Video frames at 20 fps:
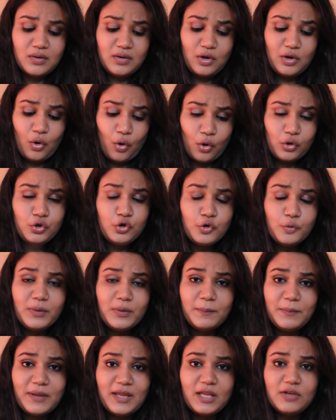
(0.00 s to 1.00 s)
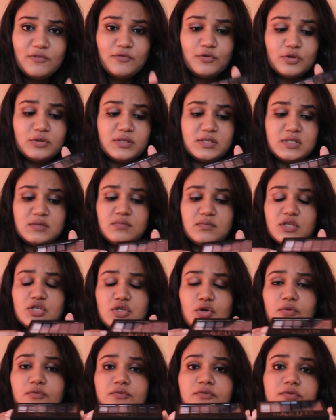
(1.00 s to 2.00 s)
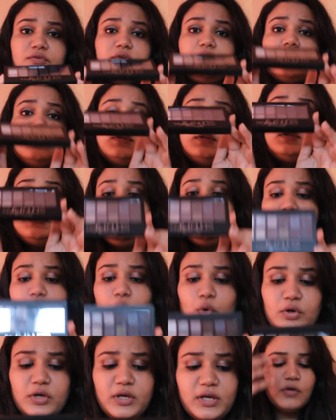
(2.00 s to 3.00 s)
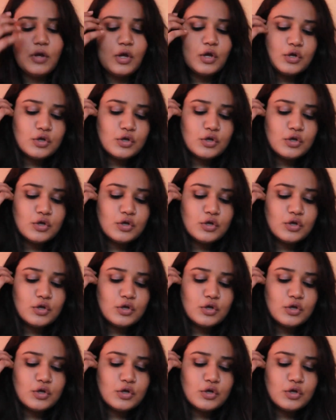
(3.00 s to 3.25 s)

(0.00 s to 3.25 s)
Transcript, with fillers: a lot to be paying for this much of uh, the quantity.